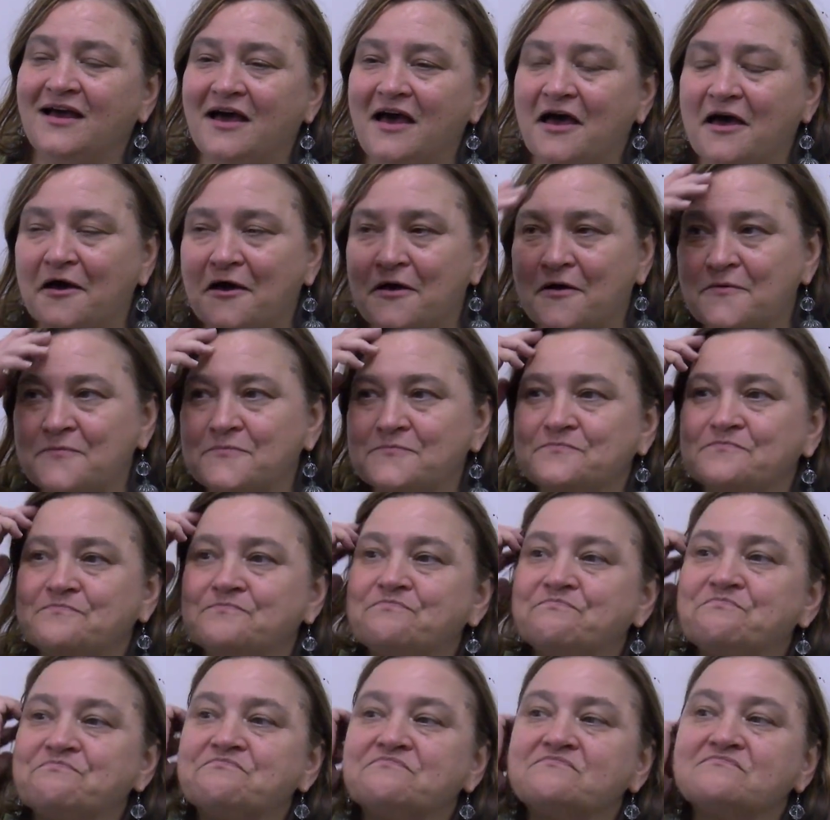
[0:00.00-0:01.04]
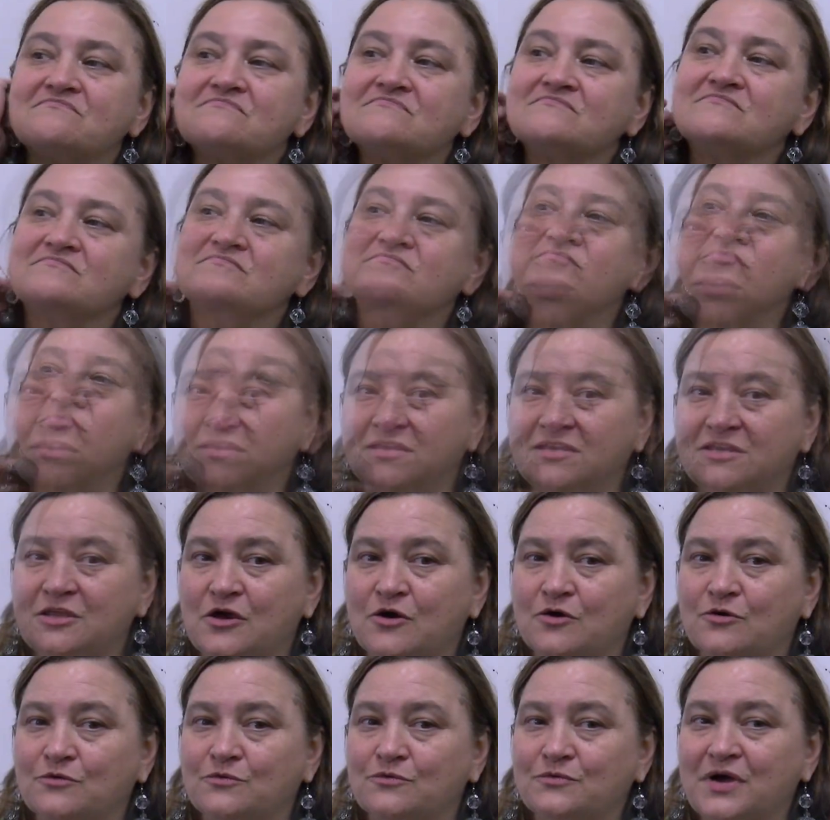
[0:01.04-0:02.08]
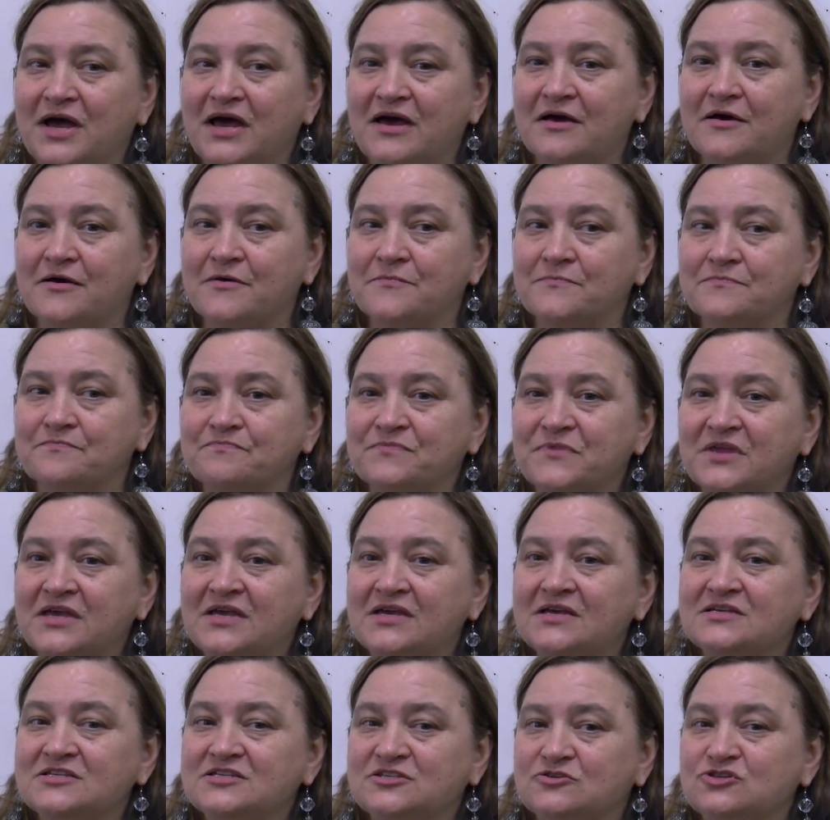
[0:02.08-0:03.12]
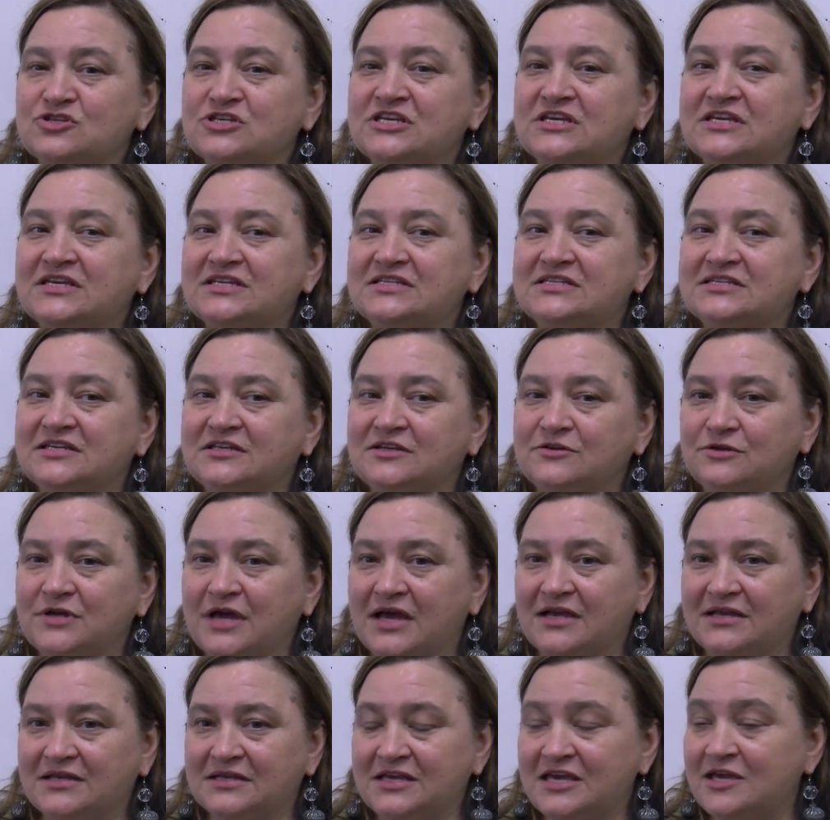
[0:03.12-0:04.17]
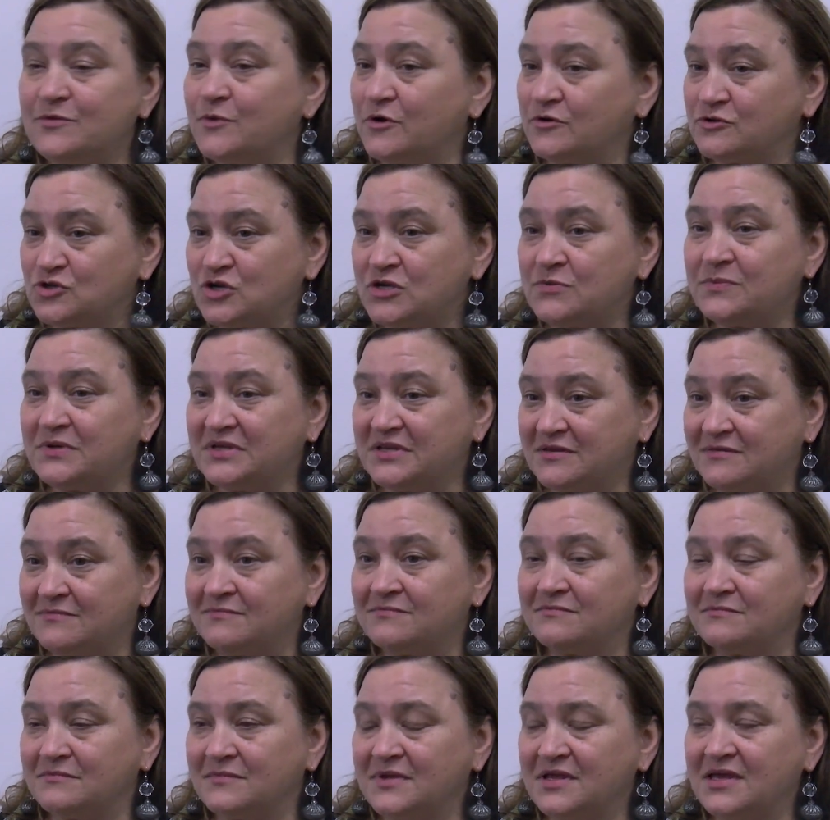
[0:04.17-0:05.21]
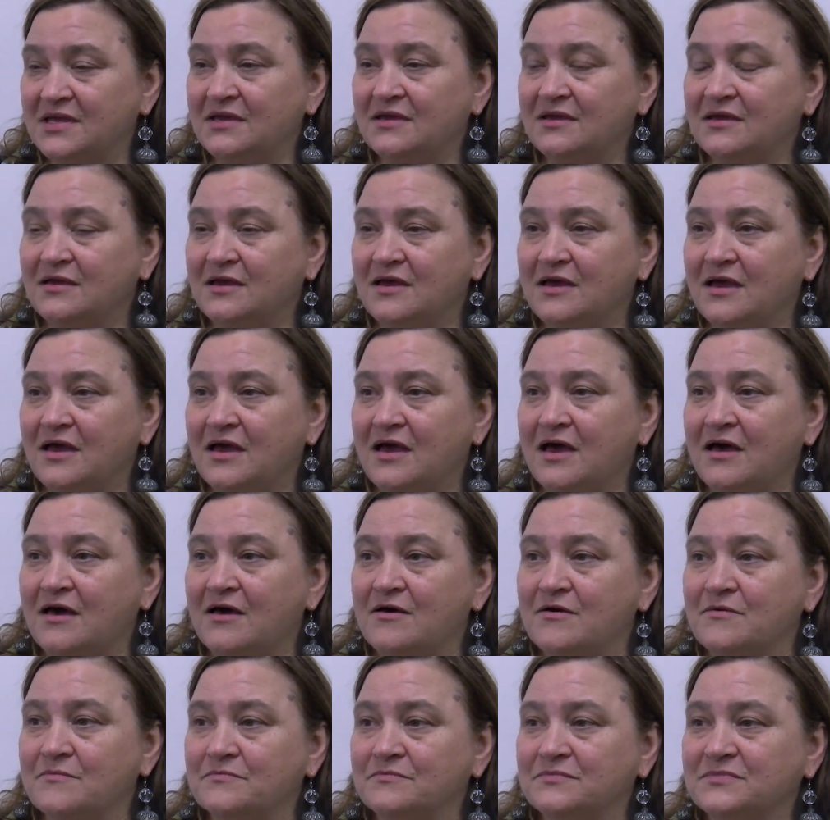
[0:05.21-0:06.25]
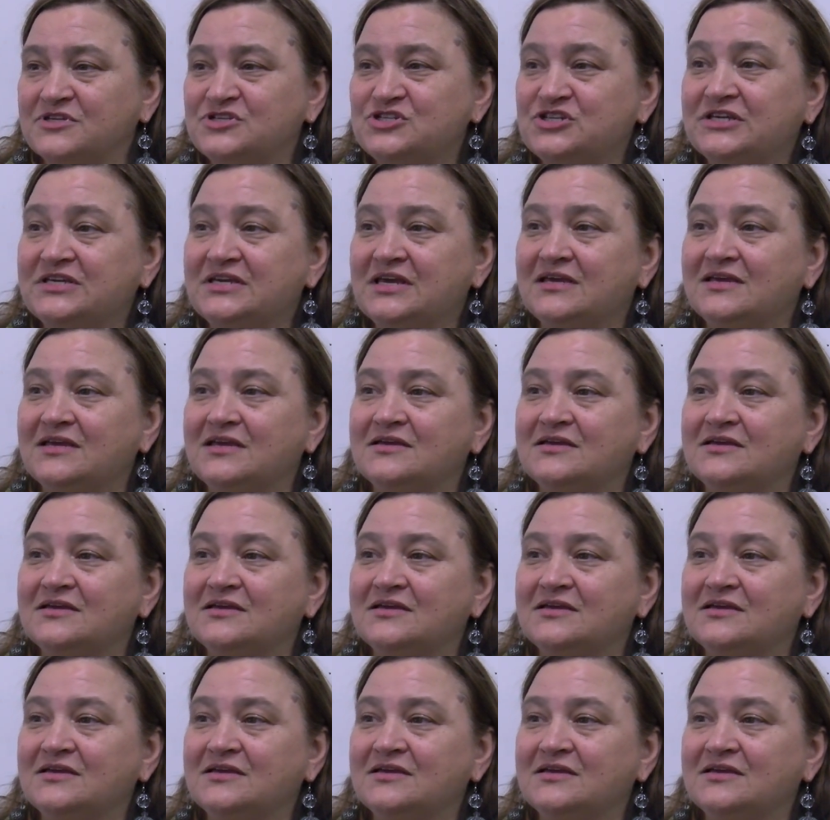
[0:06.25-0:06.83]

Um, that you know, so she continued on chemo treatment. Um, she